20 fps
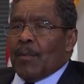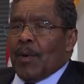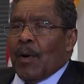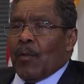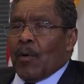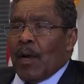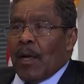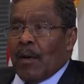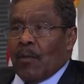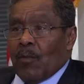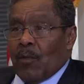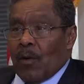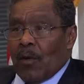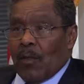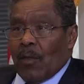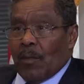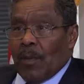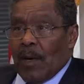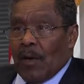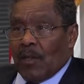when I went
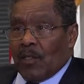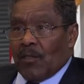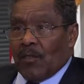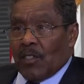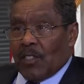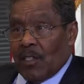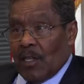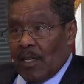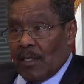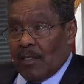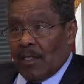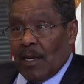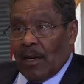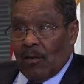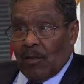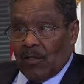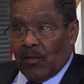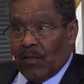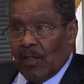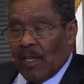on the appellate division, I said
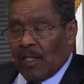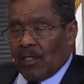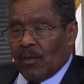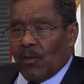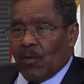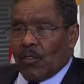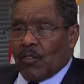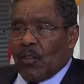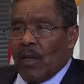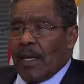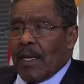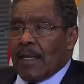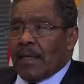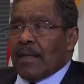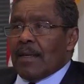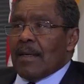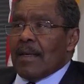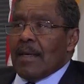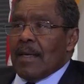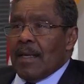I was flexible so I
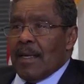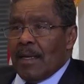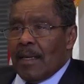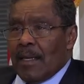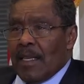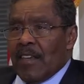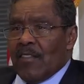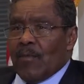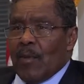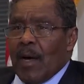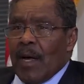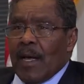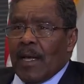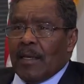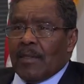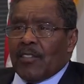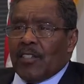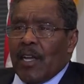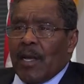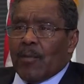could leave
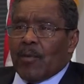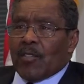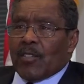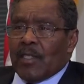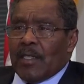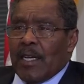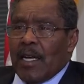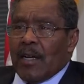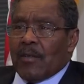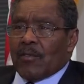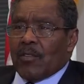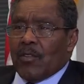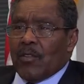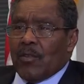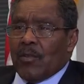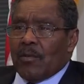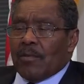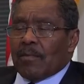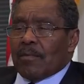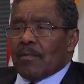my chambers in the
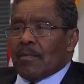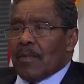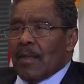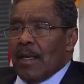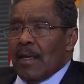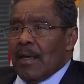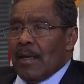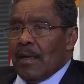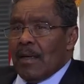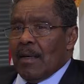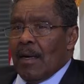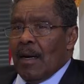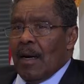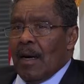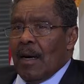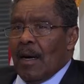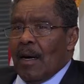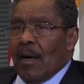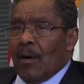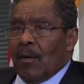afternoon,
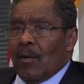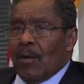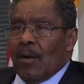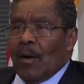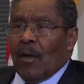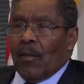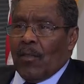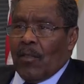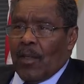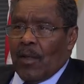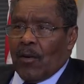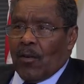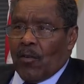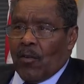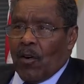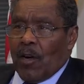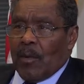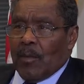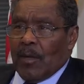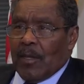other than on
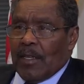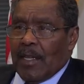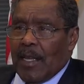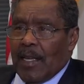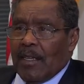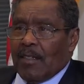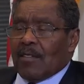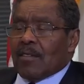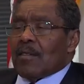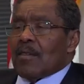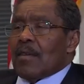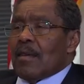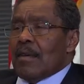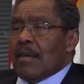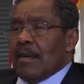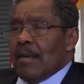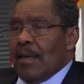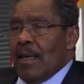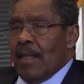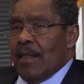argument days,
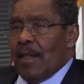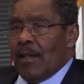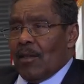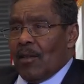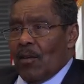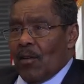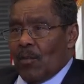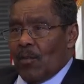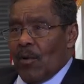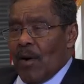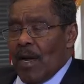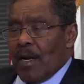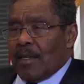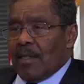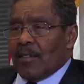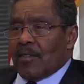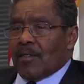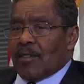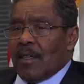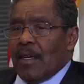and then go to
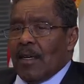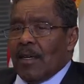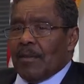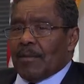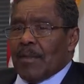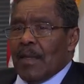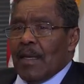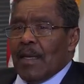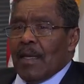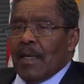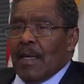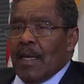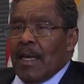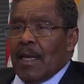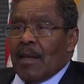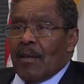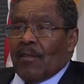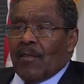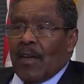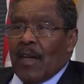practice.
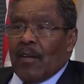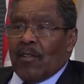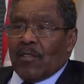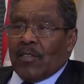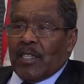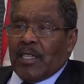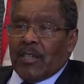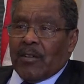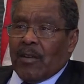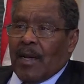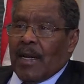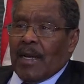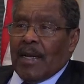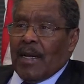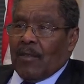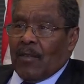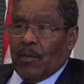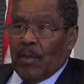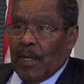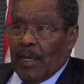And a volunteer, I
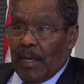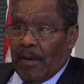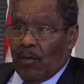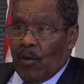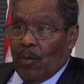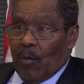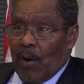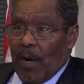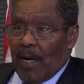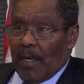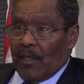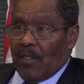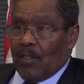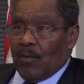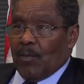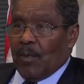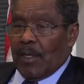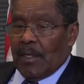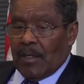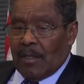didn't have to be at every
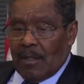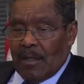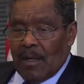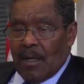practice, but